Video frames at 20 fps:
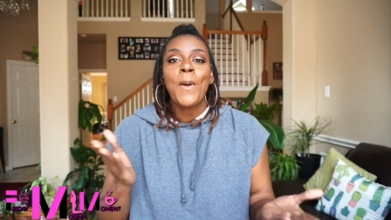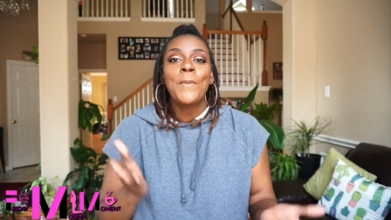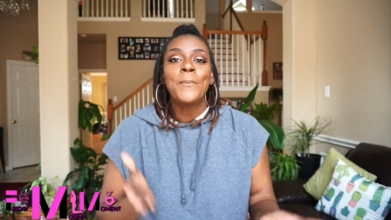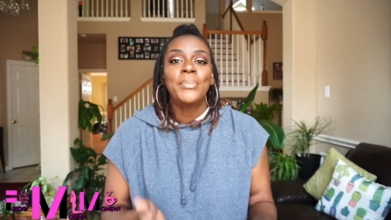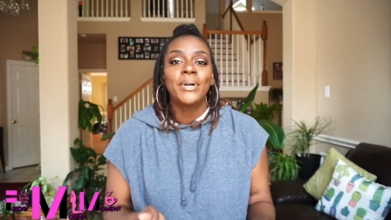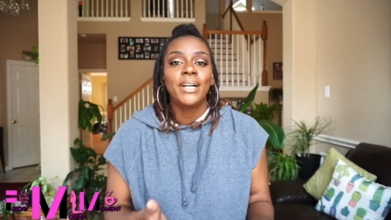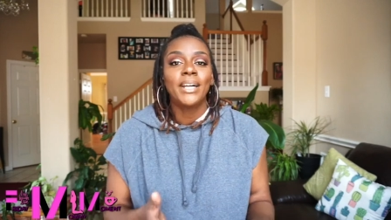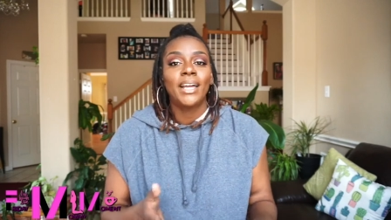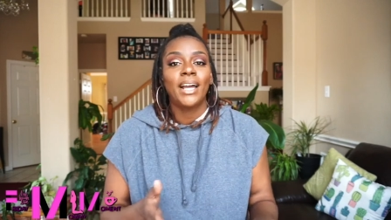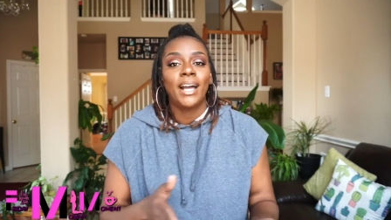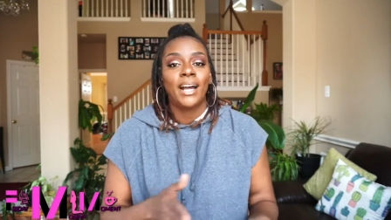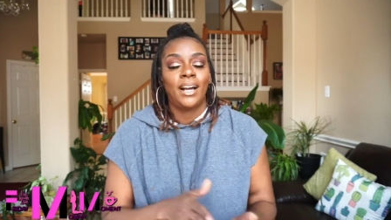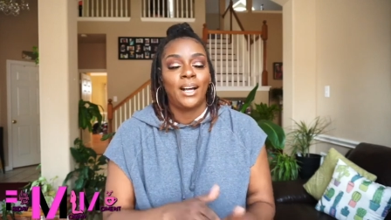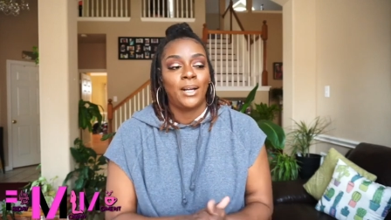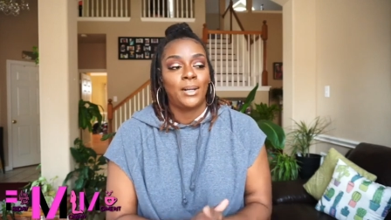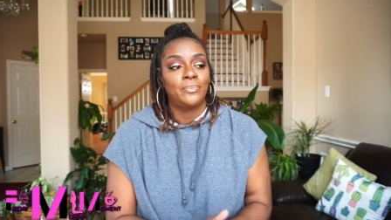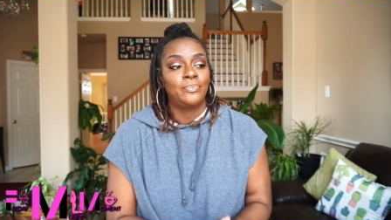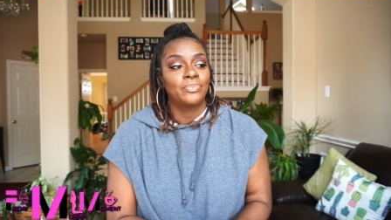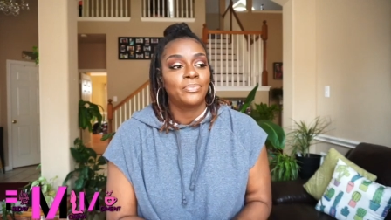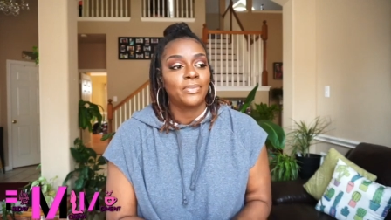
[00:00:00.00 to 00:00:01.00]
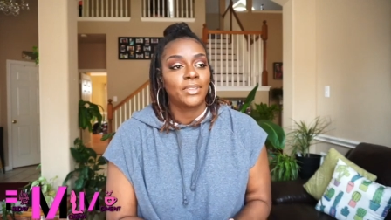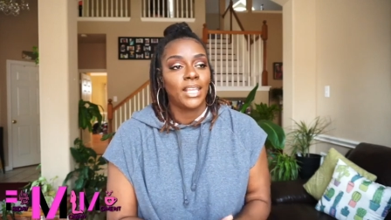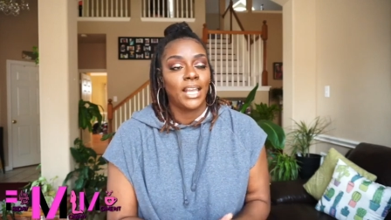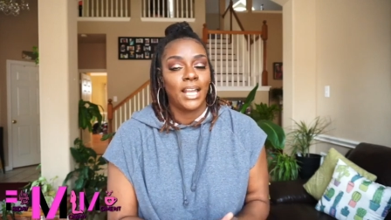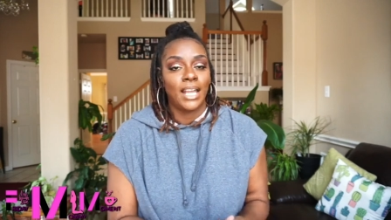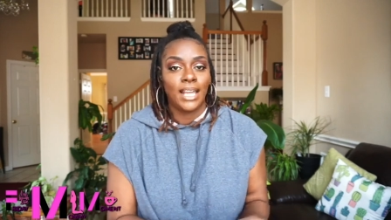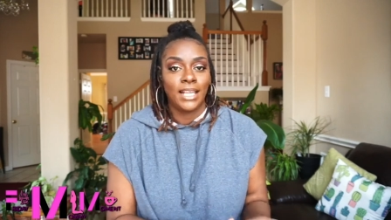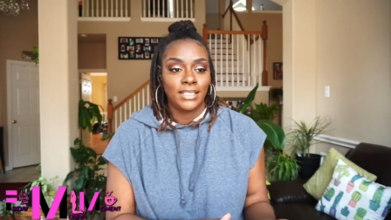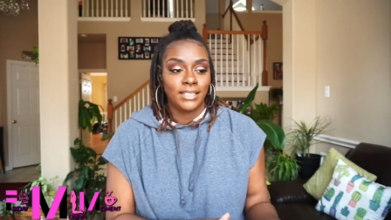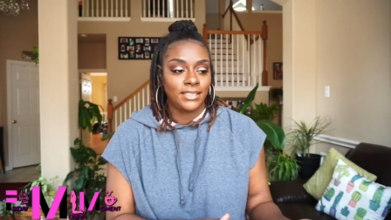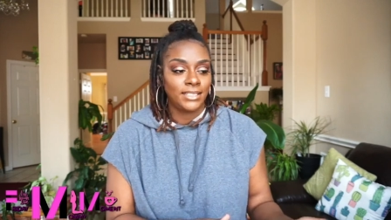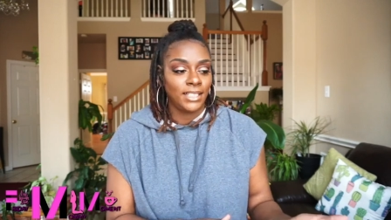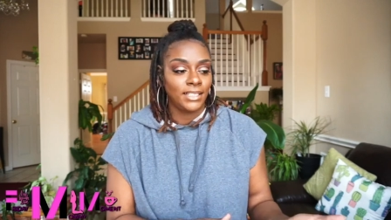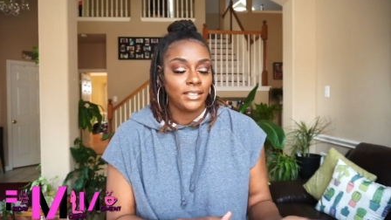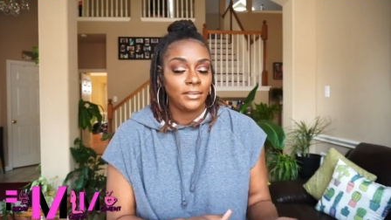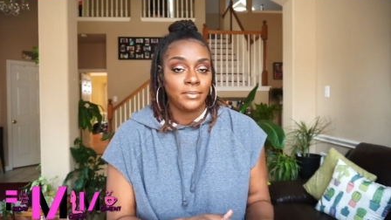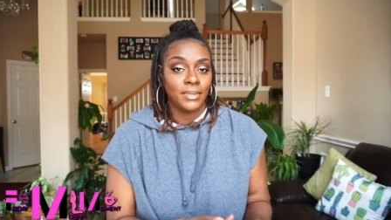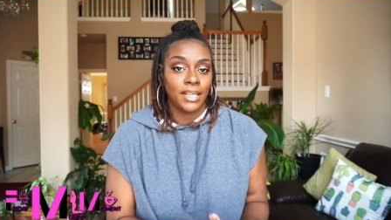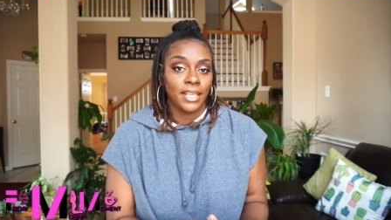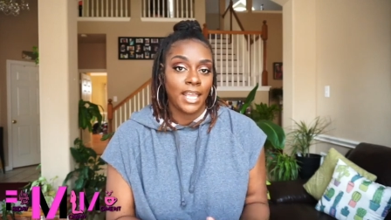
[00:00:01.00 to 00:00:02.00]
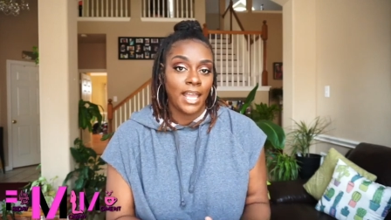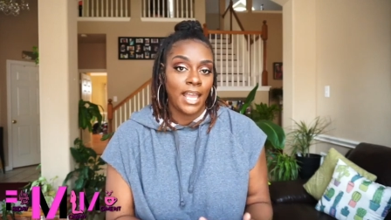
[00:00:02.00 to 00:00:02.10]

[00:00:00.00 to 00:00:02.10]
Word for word: But um, I had to tell him like,